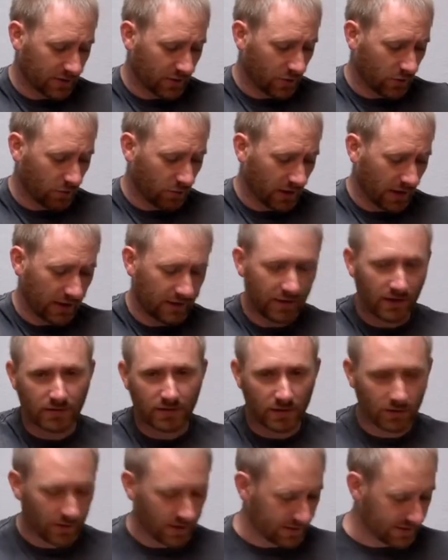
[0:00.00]
Google Play that
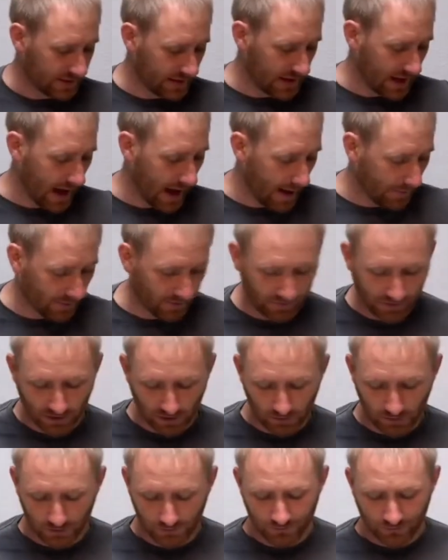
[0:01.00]
there is the app
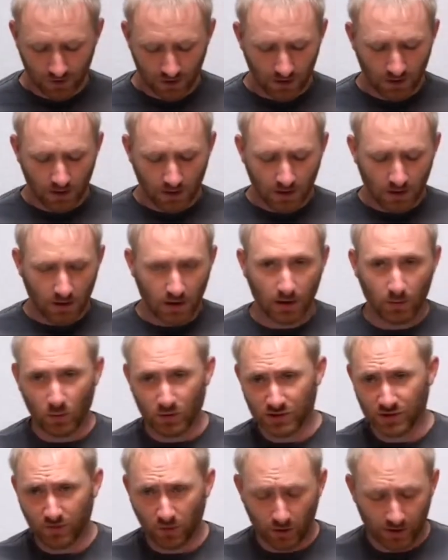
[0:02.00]
available,
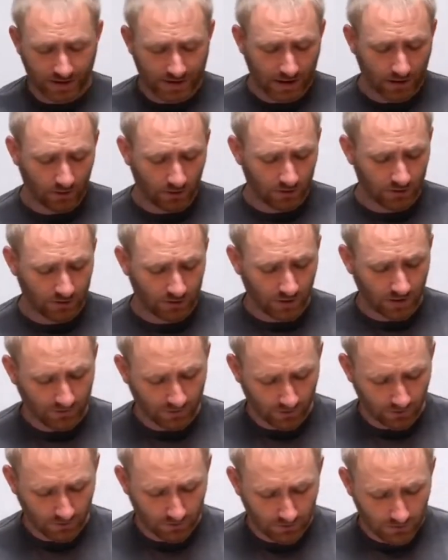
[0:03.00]
which I've already downloaded to my
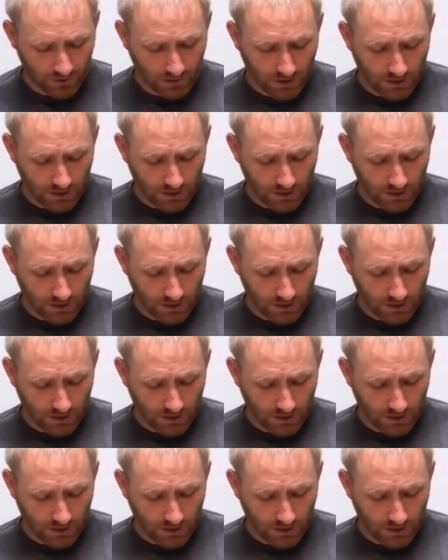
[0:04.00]
phone.